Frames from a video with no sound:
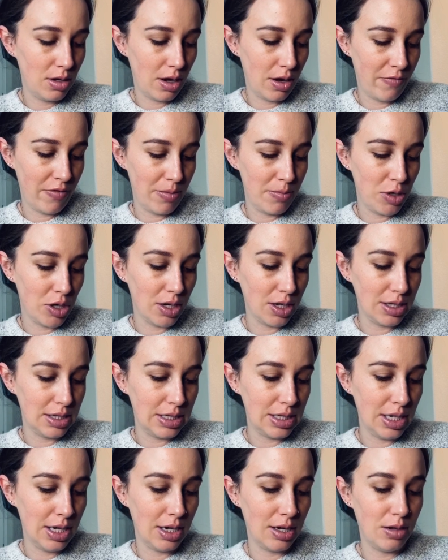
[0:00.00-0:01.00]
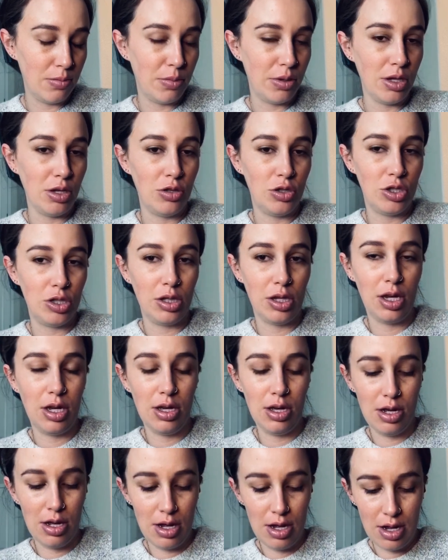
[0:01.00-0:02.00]
I'm not as tan, but usually
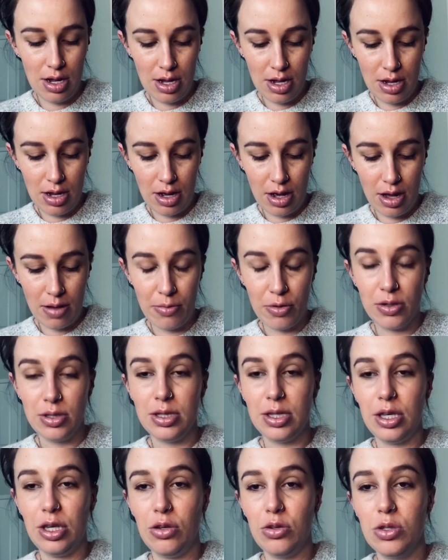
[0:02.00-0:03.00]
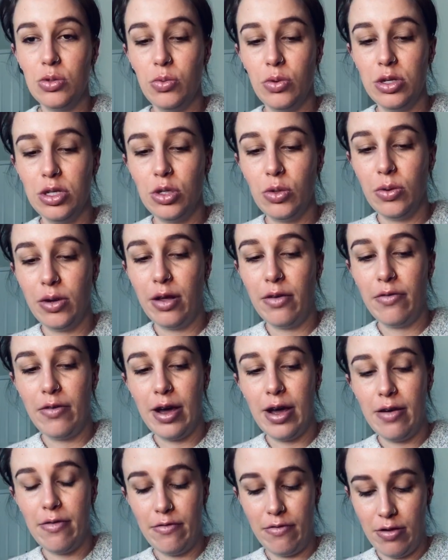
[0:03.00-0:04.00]
I mostly use
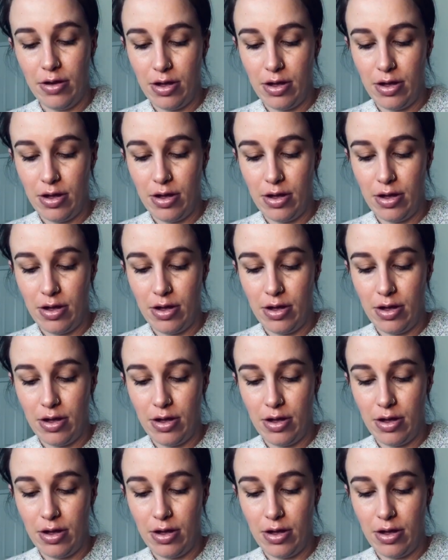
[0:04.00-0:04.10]
125.